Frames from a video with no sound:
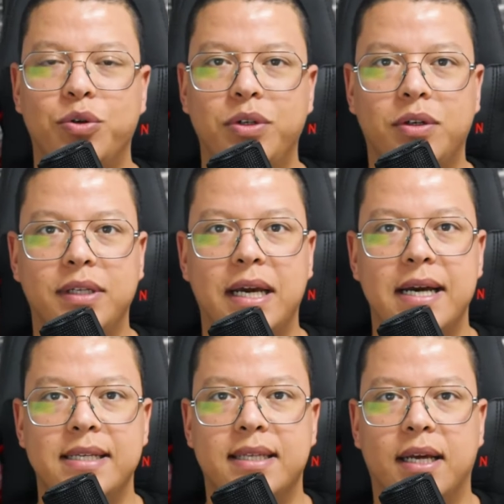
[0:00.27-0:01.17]
going on,
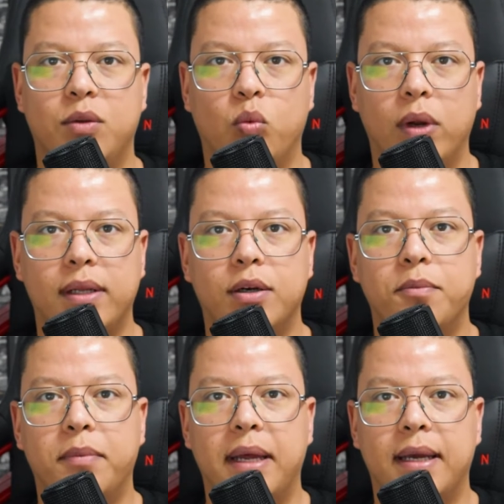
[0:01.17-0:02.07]
guys, and
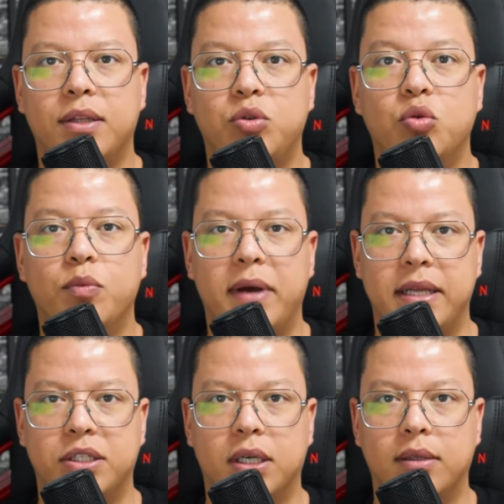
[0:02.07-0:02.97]
welcome back to
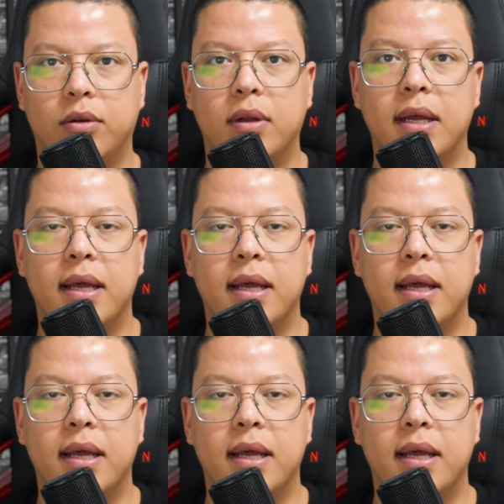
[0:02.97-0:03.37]
my channel.